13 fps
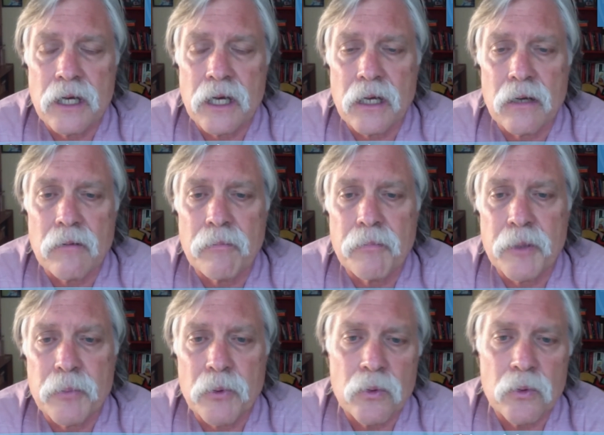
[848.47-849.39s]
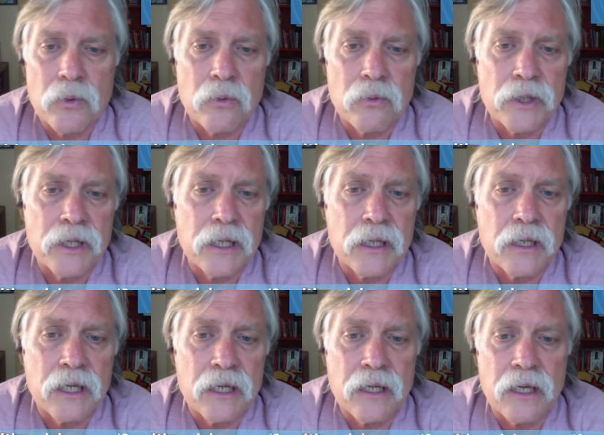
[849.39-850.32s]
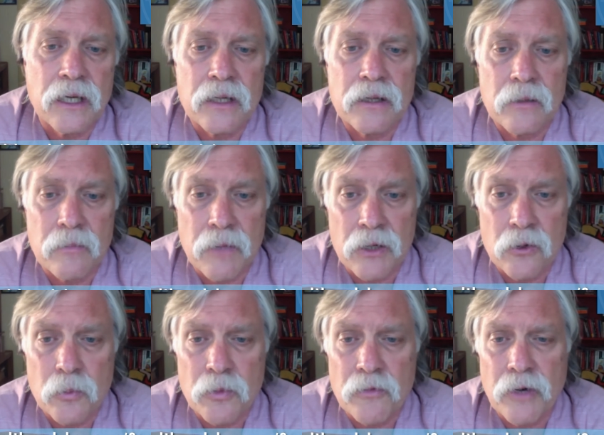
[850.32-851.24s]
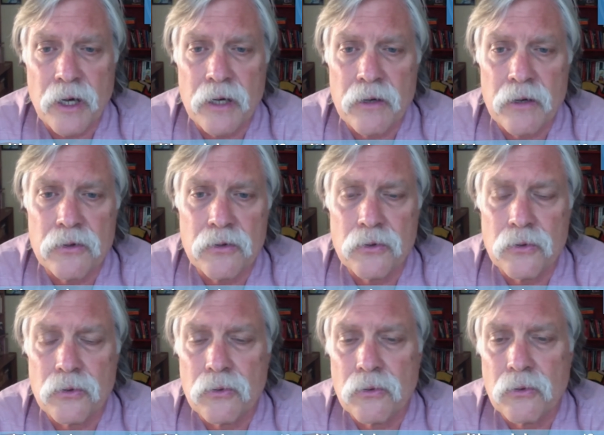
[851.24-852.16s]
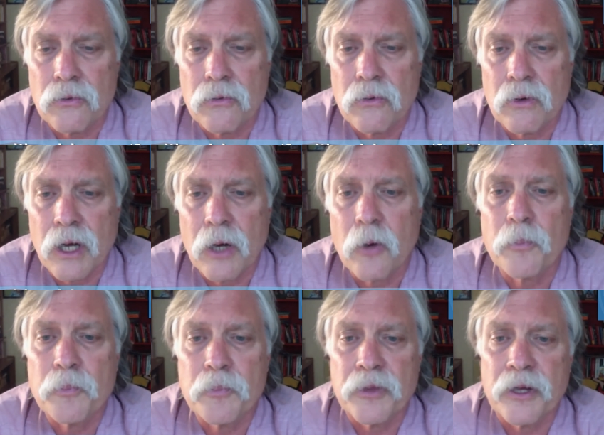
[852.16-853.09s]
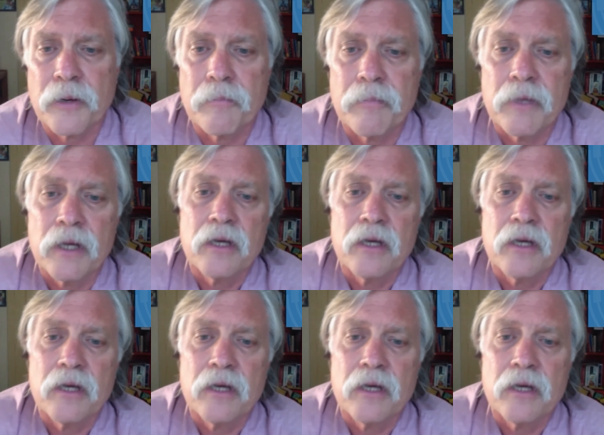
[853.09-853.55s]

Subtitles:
and people will really need to get their medical provider to help them